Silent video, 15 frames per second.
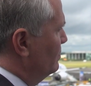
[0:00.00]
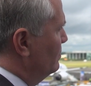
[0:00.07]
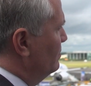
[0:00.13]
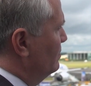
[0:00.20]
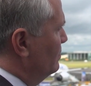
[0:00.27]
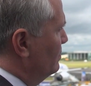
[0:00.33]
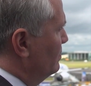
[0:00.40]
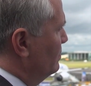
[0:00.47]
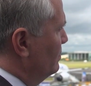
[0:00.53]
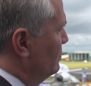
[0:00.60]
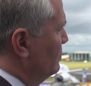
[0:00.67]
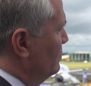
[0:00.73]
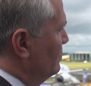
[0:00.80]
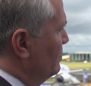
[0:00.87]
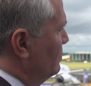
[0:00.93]

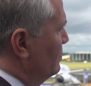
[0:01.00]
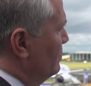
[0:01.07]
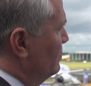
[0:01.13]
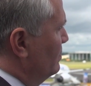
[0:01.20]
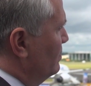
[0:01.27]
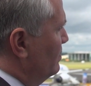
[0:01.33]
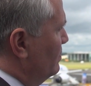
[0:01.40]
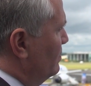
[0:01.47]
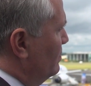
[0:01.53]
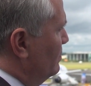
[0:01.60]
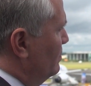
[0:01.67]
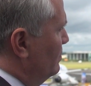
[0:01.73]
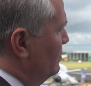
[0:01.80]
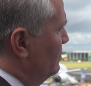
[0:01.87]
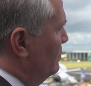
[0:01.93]

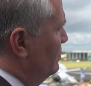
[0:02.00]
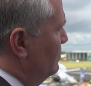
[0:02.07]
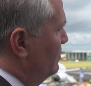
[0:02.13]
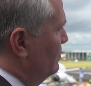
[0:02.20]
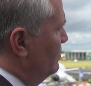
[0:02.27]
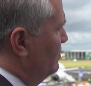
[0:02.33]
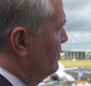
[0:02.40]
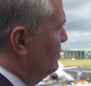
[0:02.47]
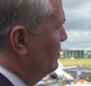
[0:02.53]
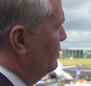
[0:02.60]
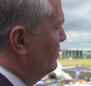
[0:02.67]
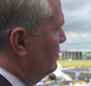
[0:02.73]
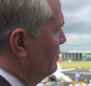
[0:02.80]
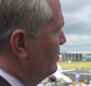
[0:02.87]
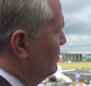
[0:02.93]

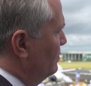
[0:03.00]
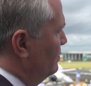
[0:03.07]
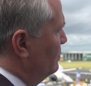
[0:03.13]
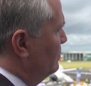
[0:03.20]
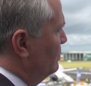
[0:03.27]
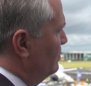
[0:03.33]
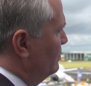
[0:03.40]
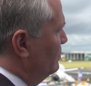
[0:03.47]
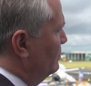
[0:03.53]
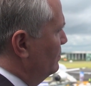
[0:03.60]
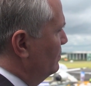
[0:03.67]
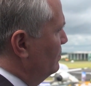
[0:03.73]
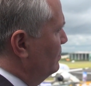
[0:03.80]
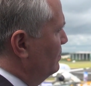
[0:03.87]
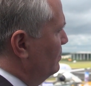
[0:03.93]

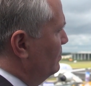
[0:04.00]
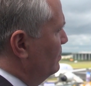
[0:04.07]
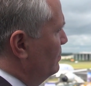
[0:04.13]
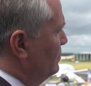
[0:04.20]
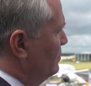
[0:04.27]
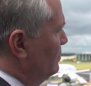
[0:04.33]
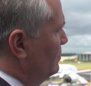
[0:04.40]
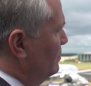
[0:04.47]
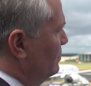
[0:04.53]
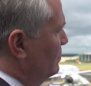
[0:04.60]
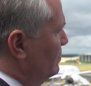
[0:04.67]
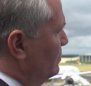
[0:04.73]
The person shown says nothing.